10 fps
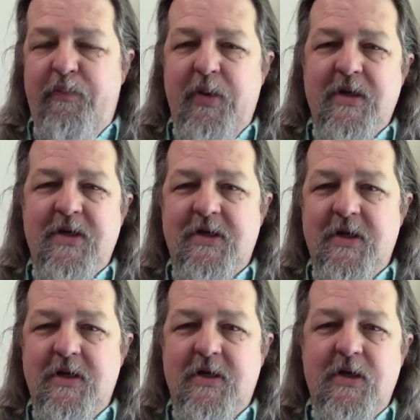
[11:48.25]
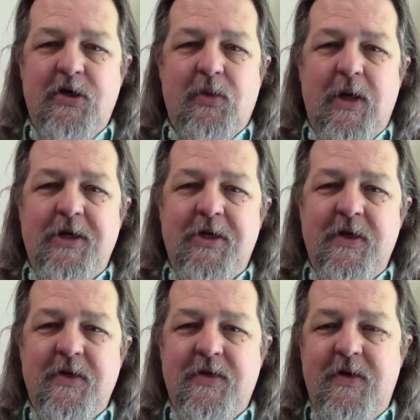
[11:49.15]
business and situation
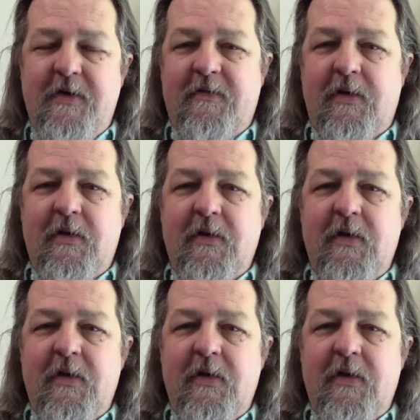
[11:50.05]
is different.